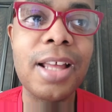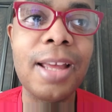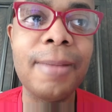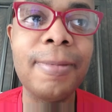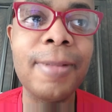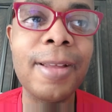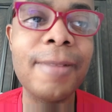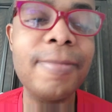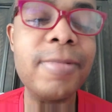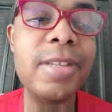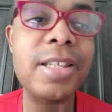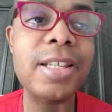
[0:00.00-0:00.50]
I,
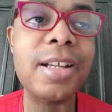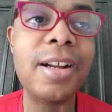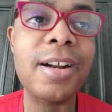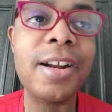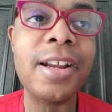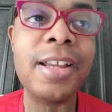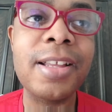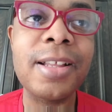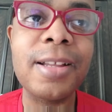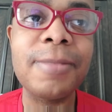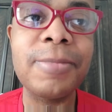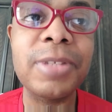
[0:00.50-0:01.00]
I'm
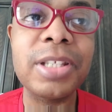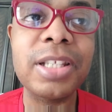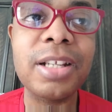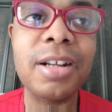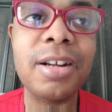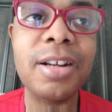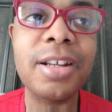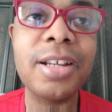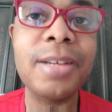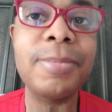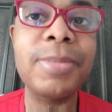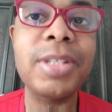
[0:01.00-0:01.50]
sorry. I'm
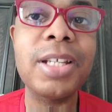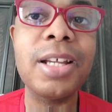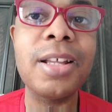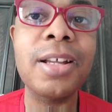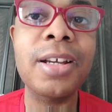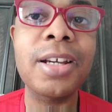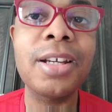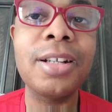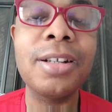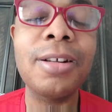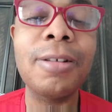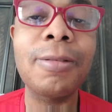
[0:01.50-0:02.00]
sorry I'm
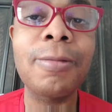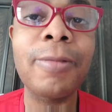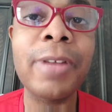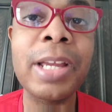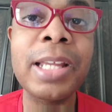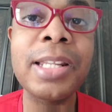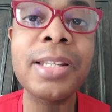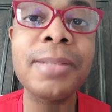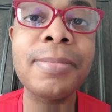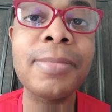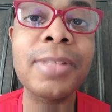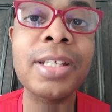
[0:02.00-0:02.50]
talking all
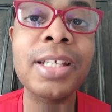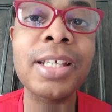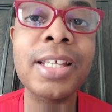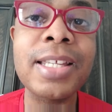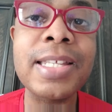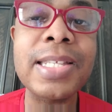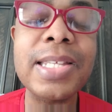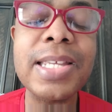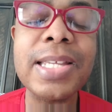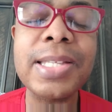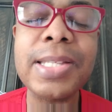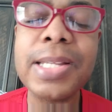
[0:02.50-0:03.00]
randomly.
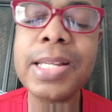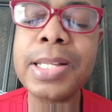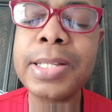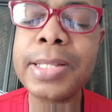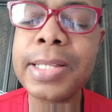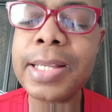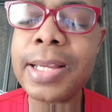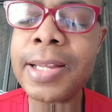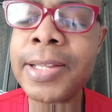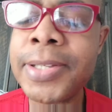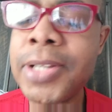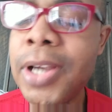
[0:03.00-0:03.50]
It's
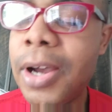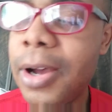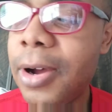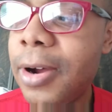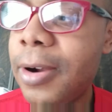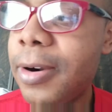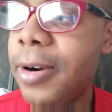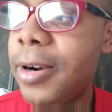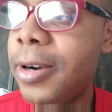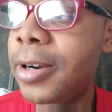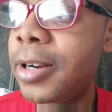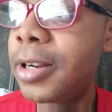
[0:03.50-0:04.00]
it's, it's
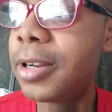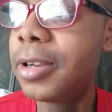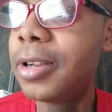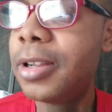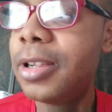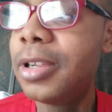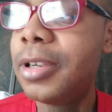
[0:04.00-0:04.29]
hard.